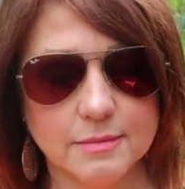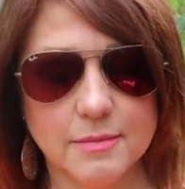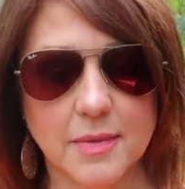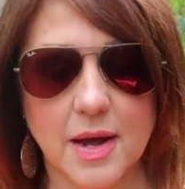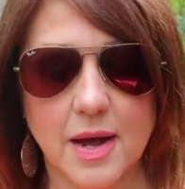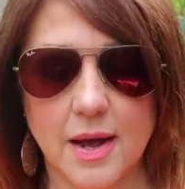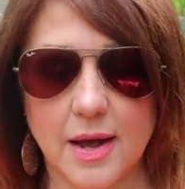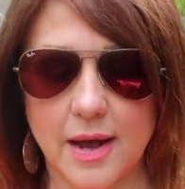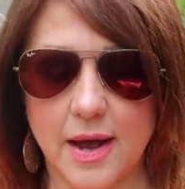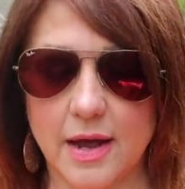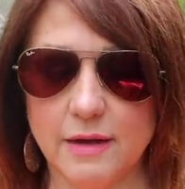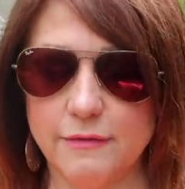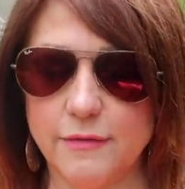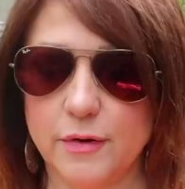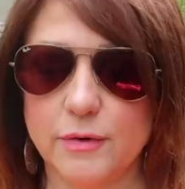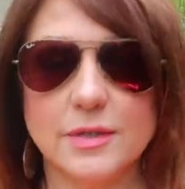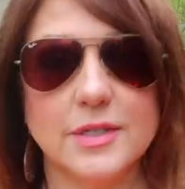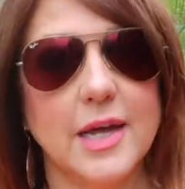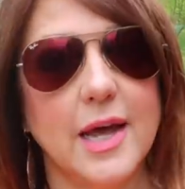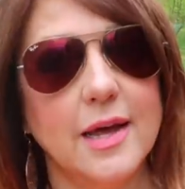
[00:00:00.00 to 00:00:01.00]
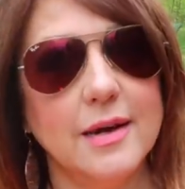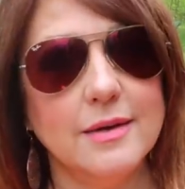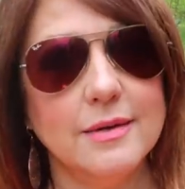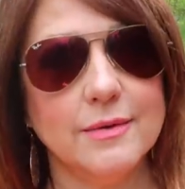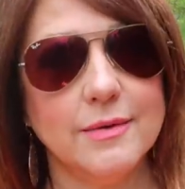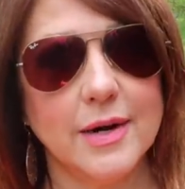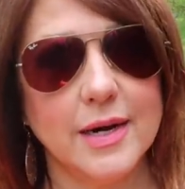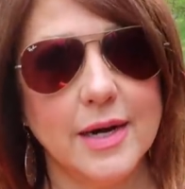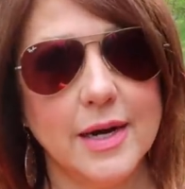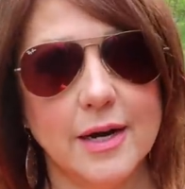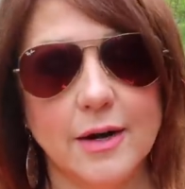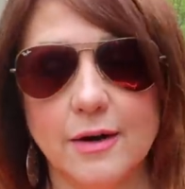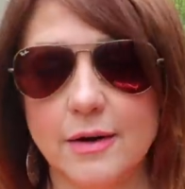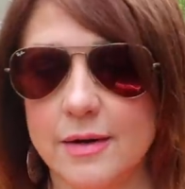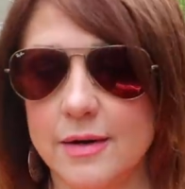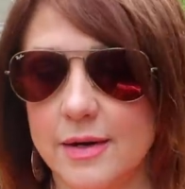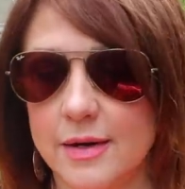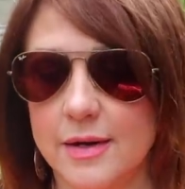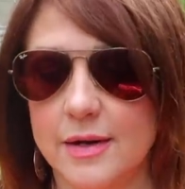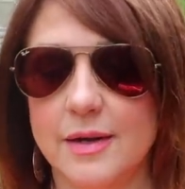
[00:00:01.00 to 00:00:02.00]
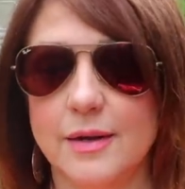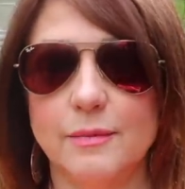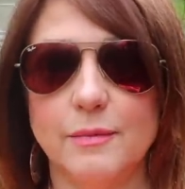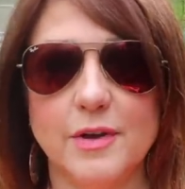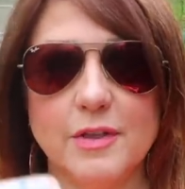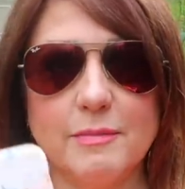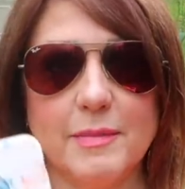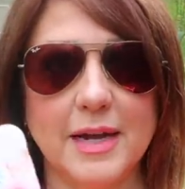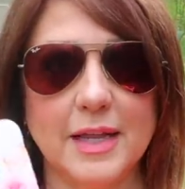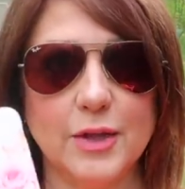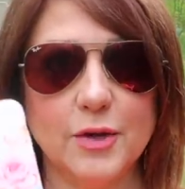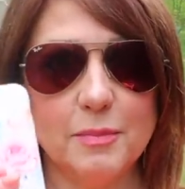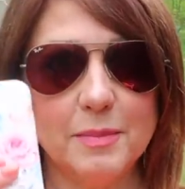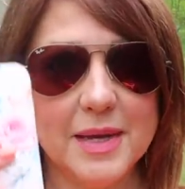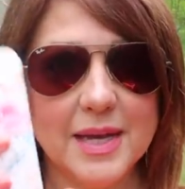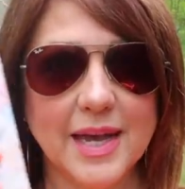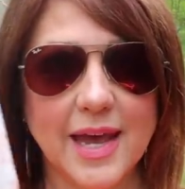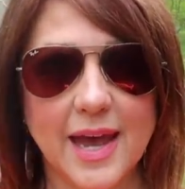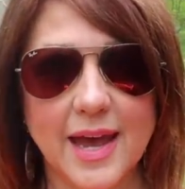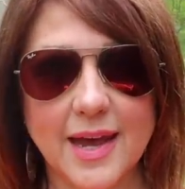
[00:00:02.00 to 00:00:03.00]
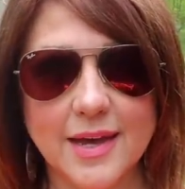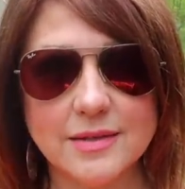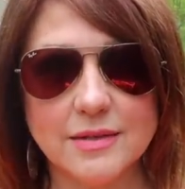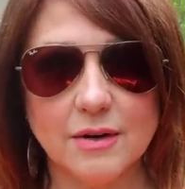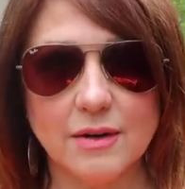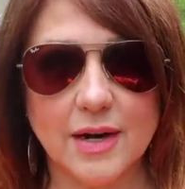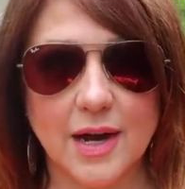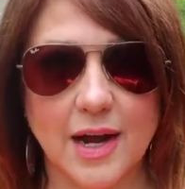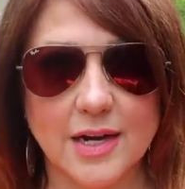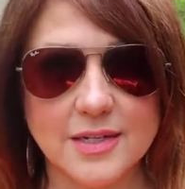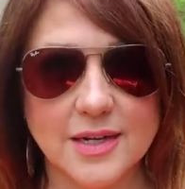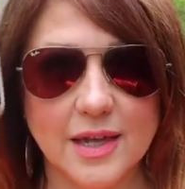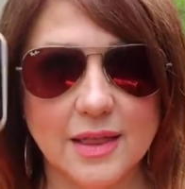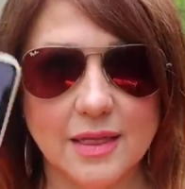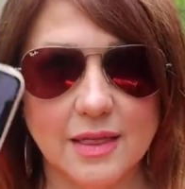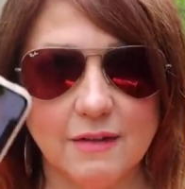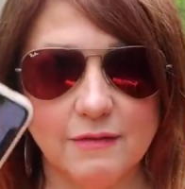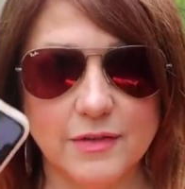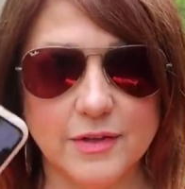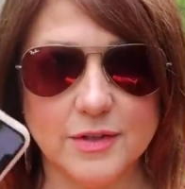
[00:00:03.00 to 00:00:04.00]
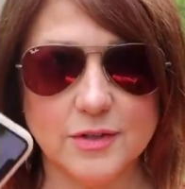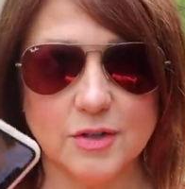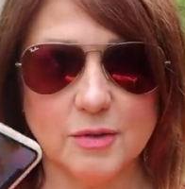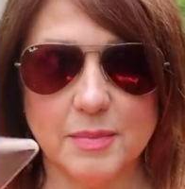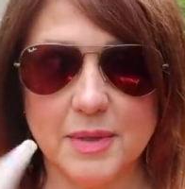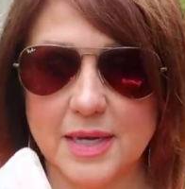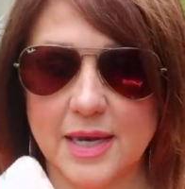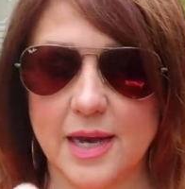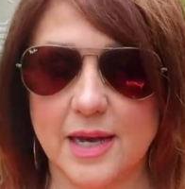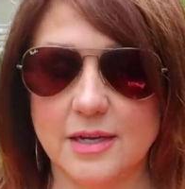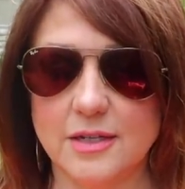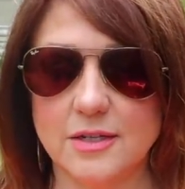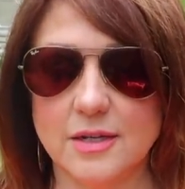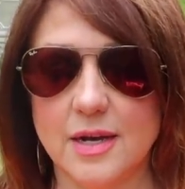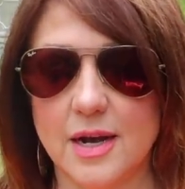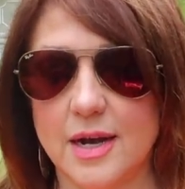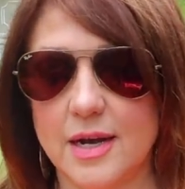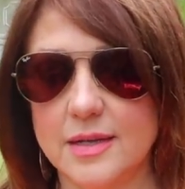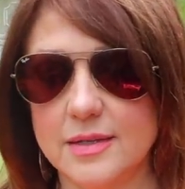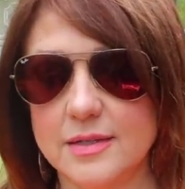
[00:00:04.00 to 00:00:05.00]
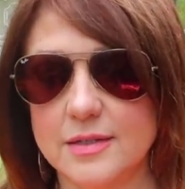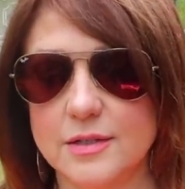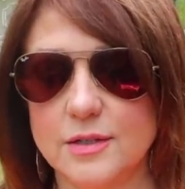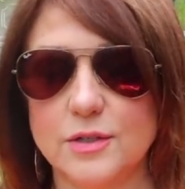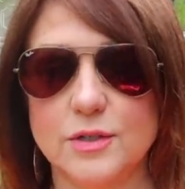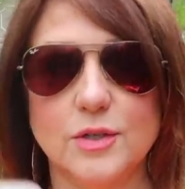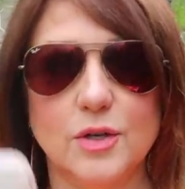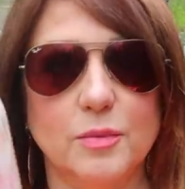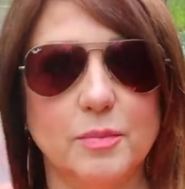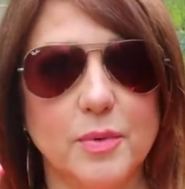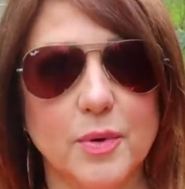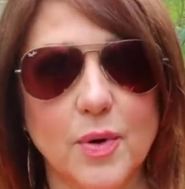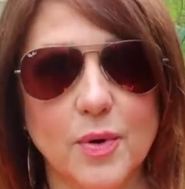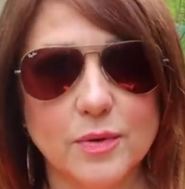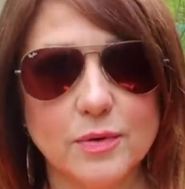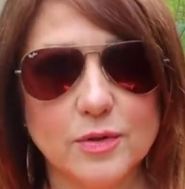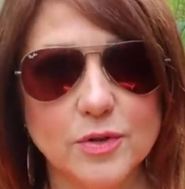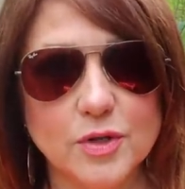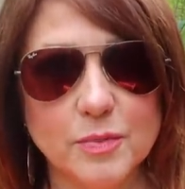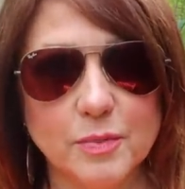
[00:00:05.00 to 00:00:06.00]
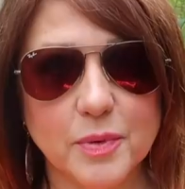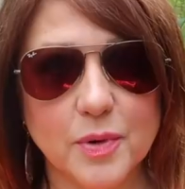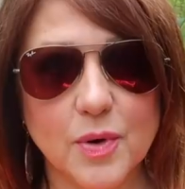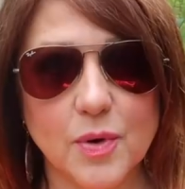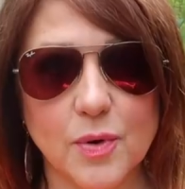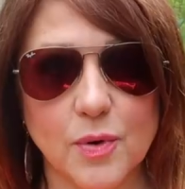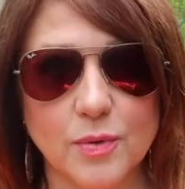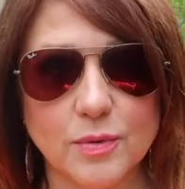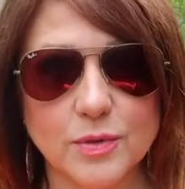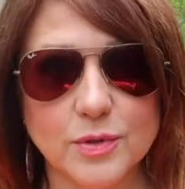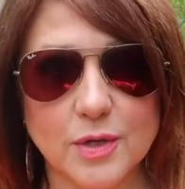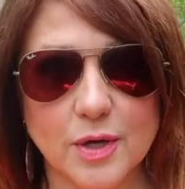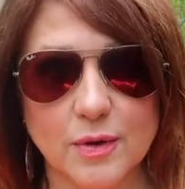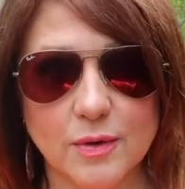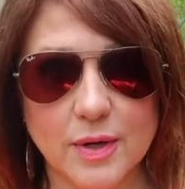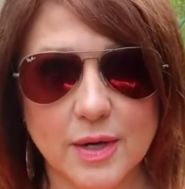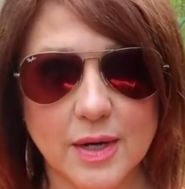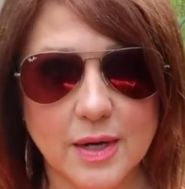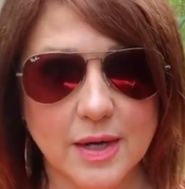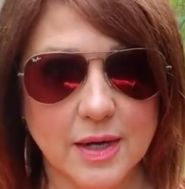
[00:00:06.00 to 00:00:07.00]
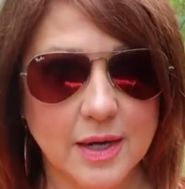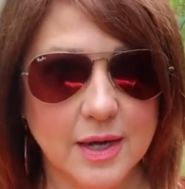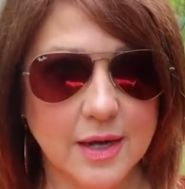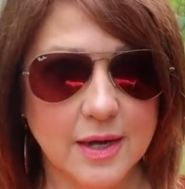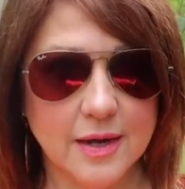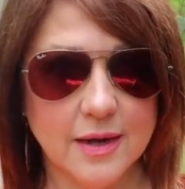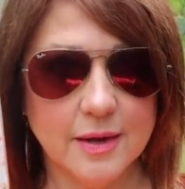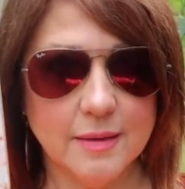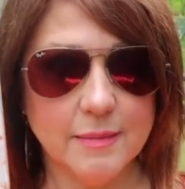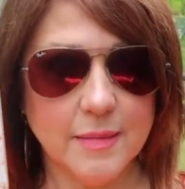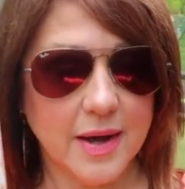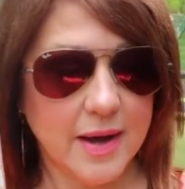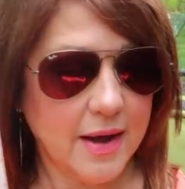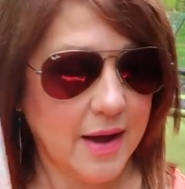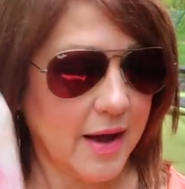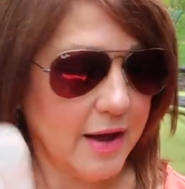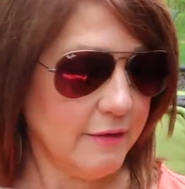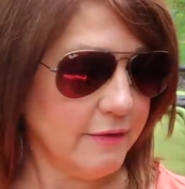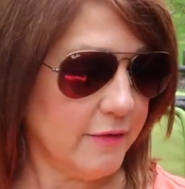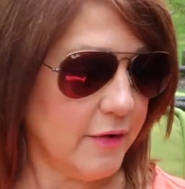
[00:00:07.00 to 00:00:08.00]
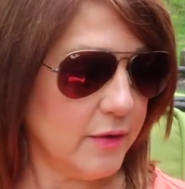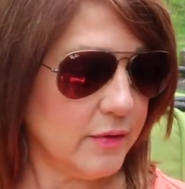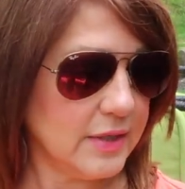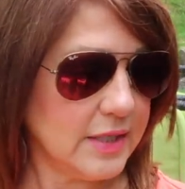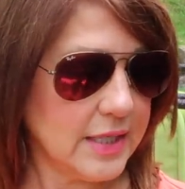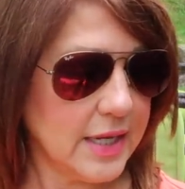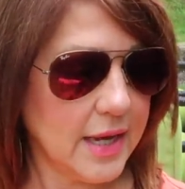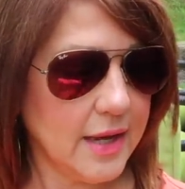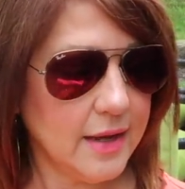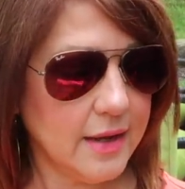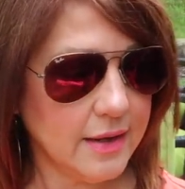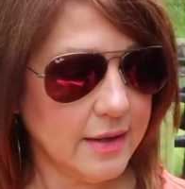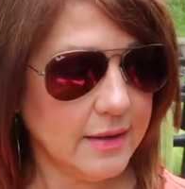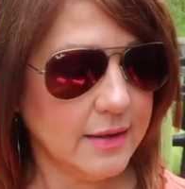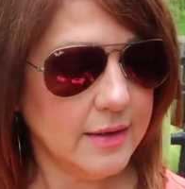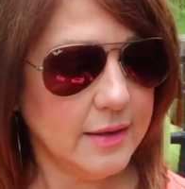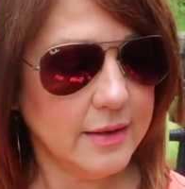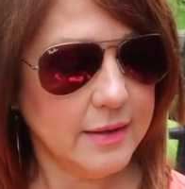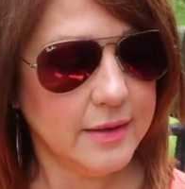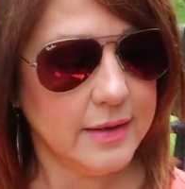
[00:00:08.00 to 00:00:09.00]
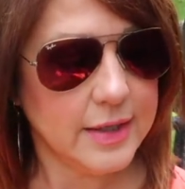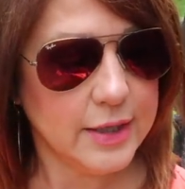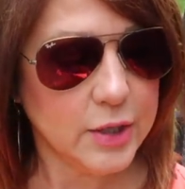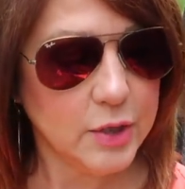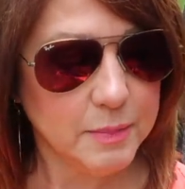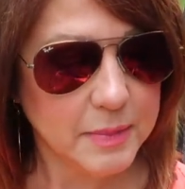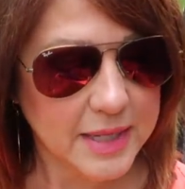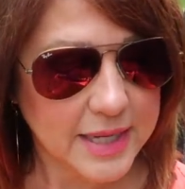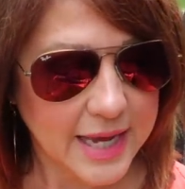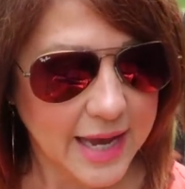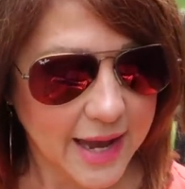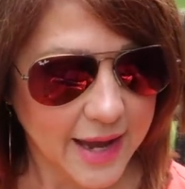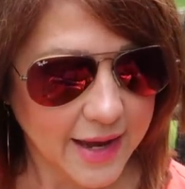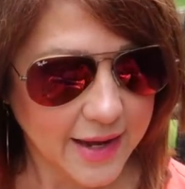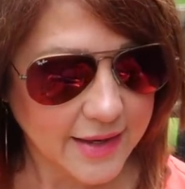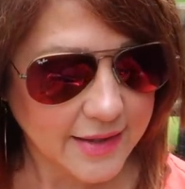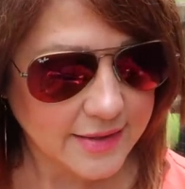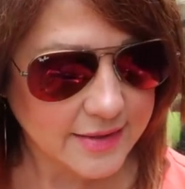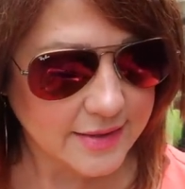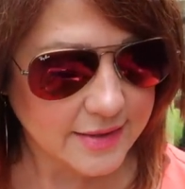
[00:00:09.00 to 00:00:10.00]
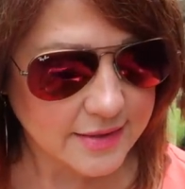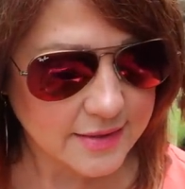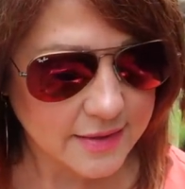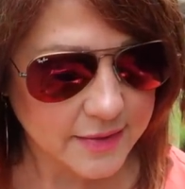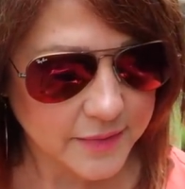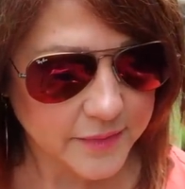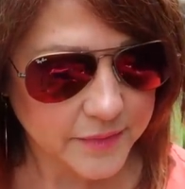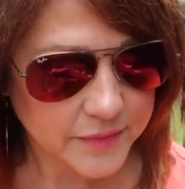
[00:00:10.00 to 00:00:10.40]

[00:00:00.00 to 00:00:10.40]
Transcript: my iPhone 10 right here with my loopy case. Oh my gosh, I love this loopy case, you guys. This is so super cool. So my iPhone 10 loopy case.